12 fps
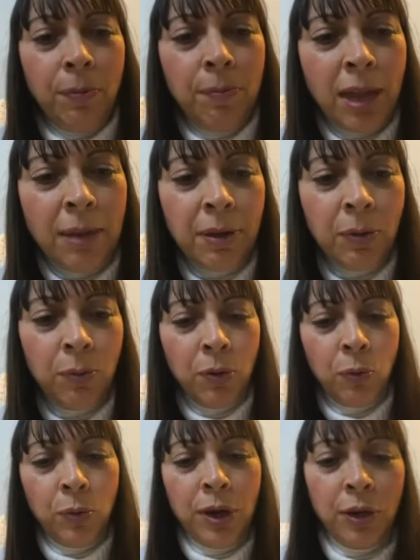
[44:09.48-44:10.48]
maybe
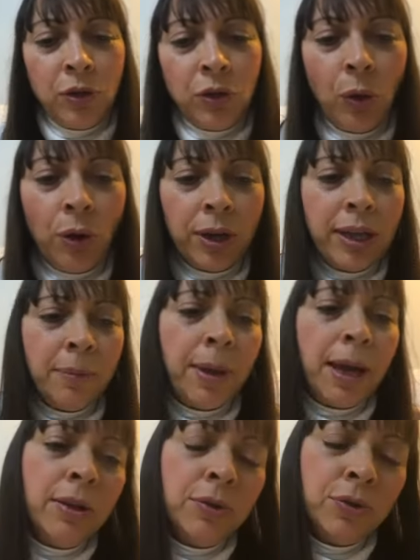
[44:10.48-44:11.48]
what we're talking
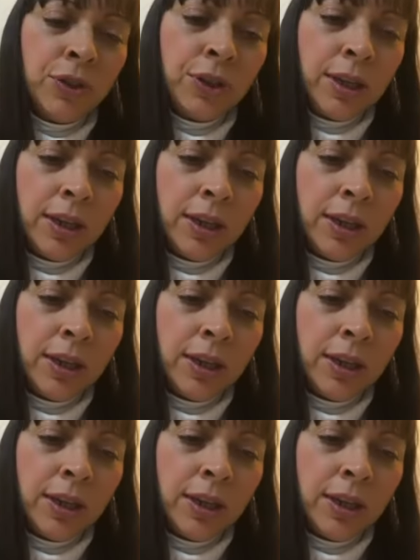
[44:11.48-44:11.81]
about